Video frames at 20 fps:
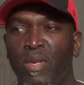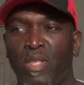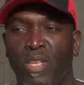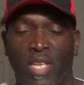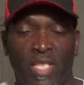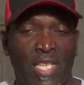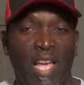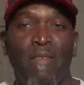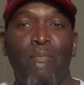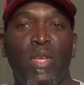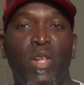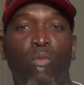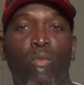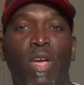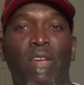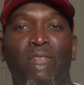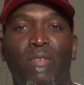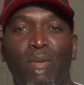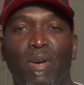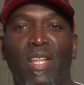because I've been
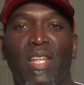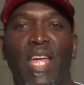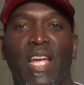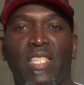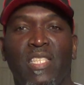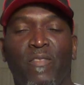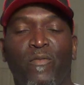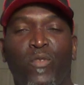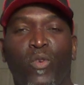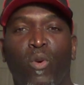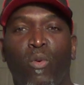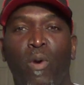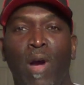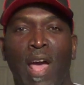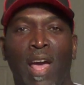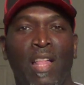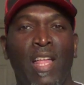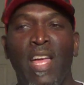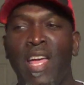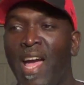away from collecting for a
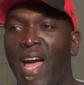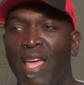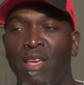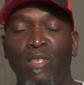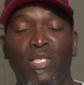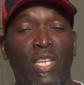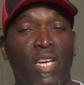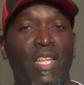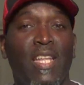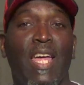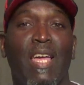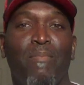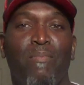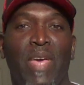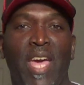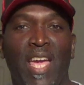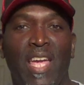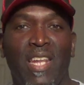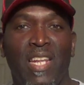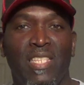while. I used to collect
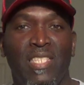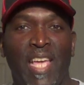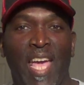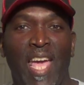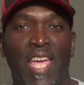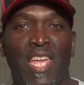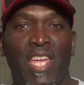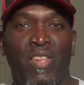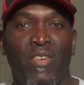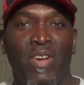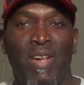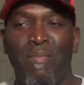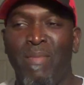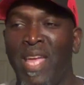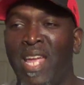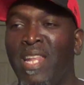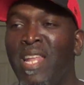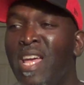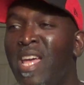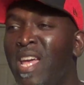back in the day, you know what I
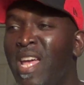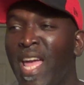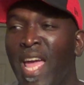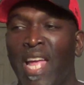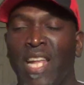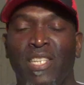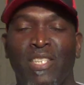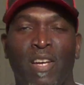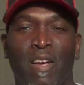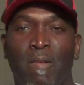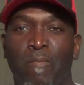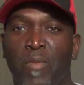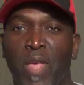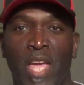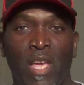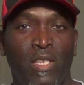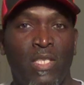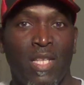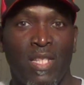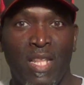mean? And
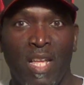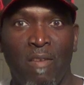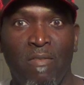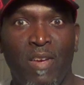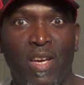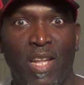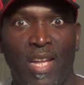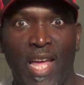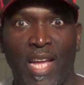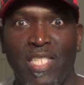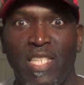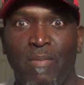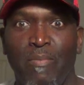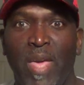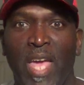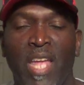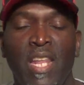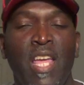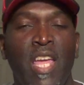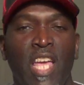I used to love collecting,
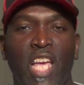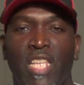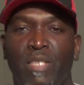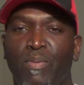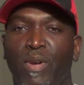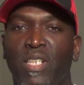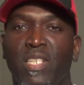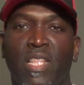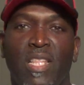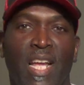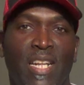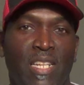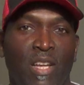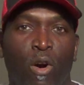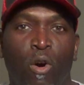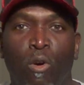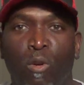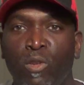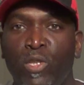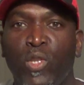man. Especially like
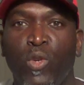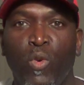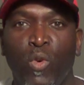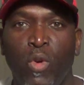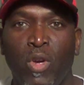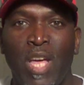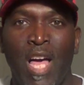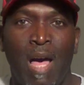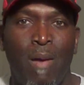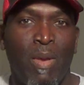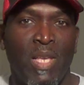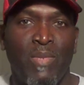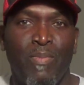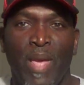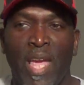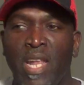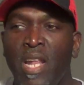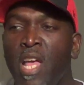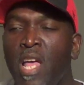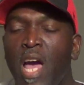the old school comics,
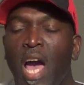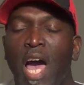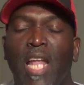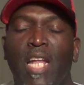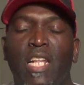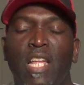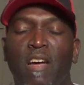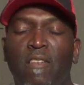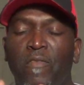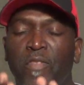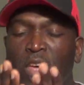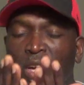man. I love